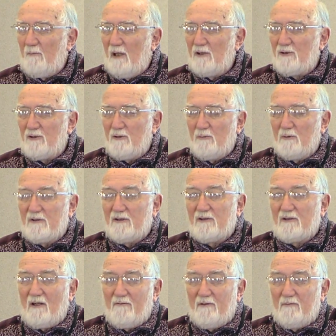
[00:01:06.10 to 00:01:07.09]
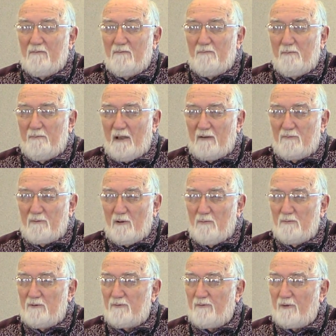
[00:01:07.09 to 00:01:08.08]
mansion with 7
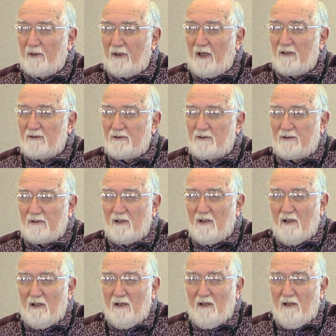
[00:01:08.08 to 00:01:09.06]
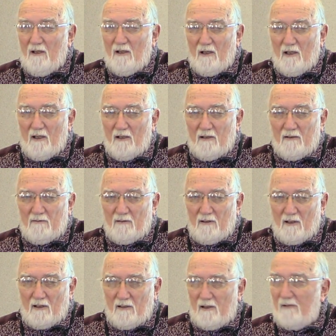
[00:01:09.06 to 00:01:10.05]
bedrooms for guests and
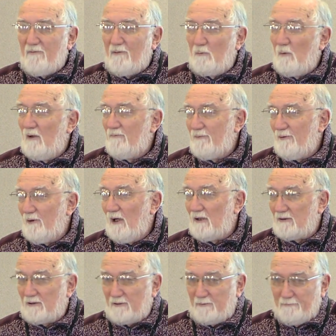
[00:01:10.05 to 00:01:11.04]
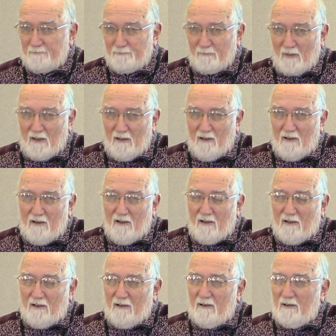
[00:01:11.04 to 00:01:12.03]
even one for us.
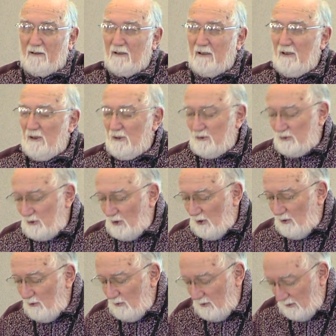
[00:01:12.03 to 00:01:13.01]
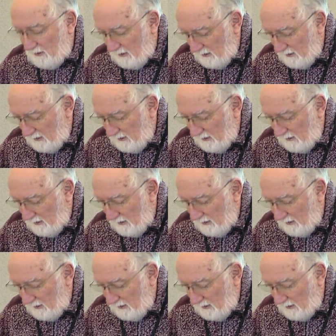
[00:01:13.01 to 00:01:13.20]
So